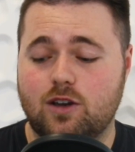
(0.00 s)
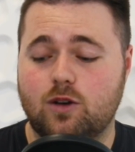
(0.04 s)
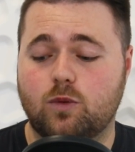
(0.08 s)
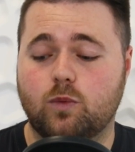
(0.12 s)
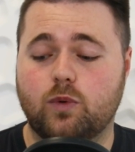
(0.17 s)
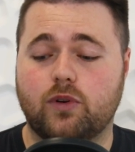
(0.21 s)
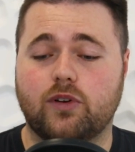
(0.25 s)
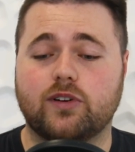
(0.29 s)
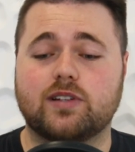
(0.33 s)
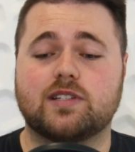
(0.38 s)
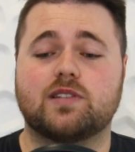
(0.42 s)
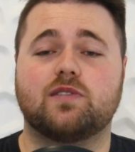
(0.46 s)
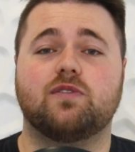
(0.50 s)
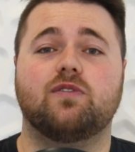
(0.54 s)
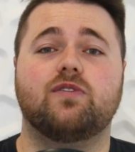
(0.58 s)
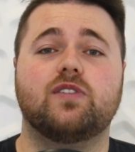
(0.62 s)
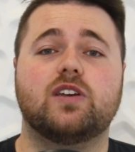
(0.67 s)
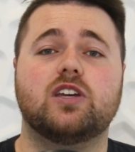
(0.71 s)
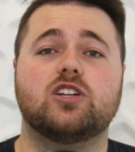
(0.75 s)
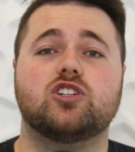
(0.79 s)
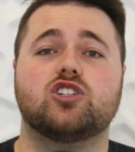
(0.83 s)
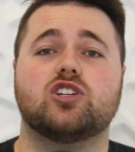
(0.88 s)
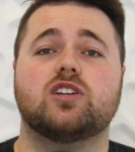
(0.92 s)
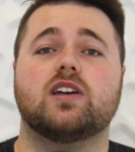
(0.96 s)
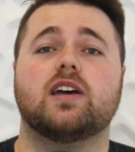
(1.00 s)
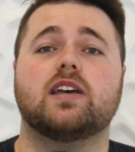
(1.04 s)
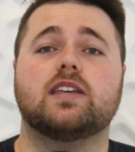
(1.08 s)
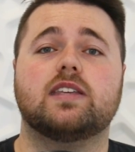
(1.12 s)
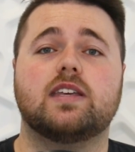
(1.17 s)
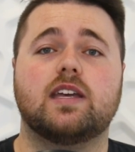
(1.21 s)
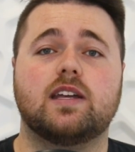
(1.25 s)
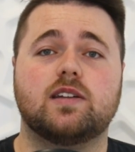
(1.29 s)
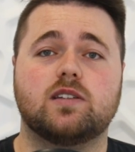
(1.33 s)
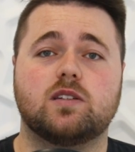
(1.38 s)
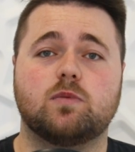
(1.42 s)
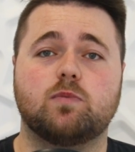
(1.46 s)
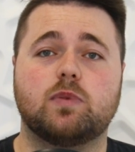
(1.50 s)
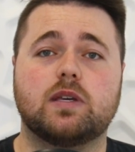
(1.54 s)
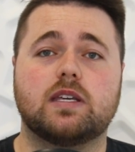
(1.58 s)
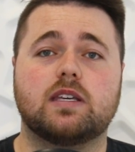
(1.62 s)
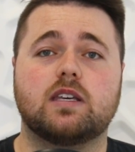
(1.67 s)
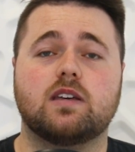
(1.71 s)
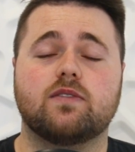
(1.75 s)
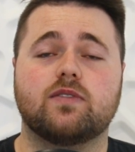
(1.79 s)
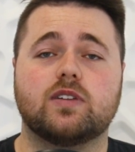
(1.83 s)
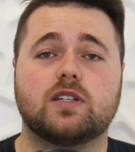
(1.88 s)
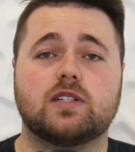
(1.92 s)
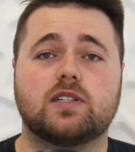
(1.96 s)
whereas Fiji are yet to be
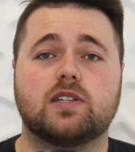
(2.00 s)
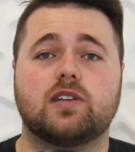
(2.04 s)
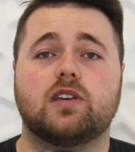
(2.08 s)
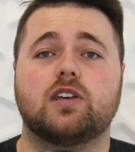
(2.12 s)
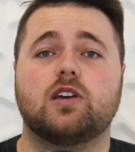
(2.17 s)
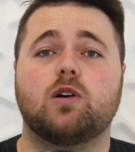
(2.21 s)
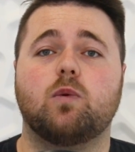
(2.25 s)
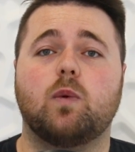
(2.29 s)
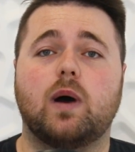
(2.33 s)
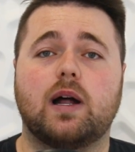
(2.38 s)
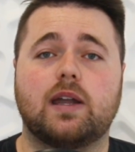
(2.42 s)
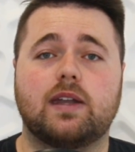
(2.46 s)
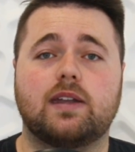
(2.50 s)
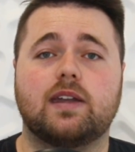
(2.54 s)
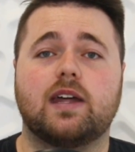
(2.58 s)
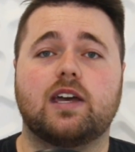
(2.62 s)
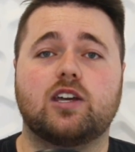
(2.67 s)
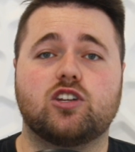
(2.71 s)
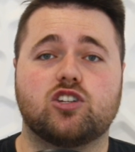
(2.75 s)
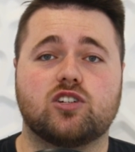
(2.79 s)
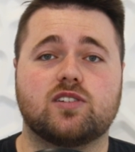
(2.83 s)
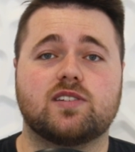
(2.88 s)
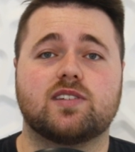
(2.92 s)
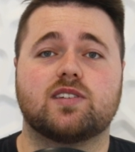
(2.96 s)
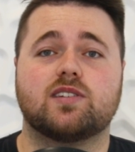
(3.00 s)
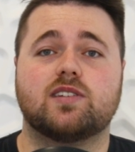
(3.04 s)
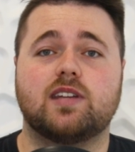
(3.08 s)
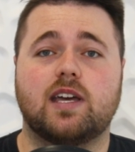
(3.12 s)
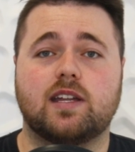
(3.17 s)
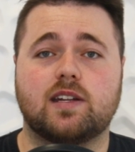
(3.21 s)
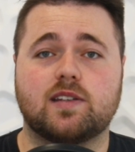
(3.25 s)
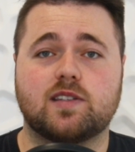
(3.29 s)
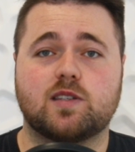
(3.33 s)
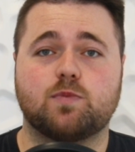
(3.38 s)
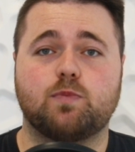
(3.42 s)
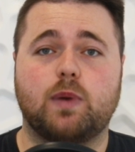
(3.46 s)
given Tier 1 nation status,